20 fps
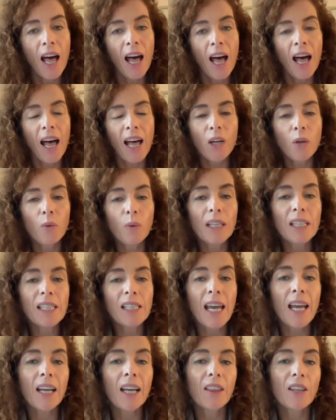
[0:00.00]
How do we
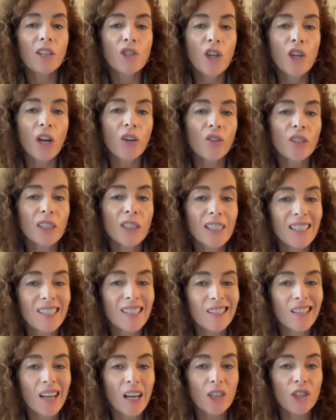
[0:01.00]
take the general
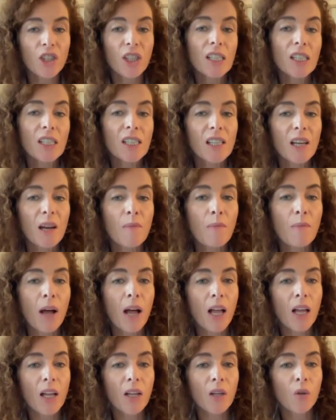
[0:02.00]
discussions
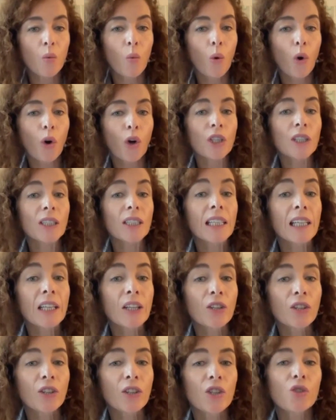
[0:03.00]
among world
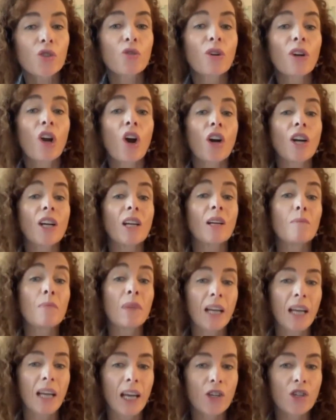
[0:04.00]
leaders regarding
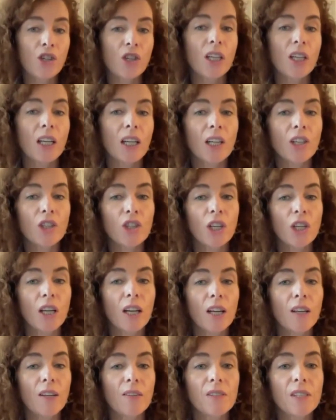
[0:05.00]
mitigation
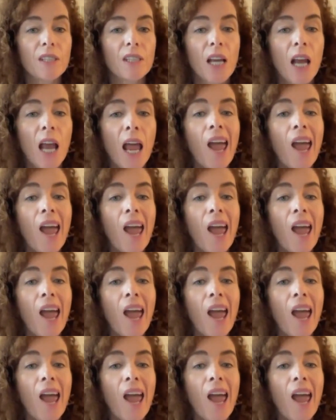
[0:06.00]
initiatives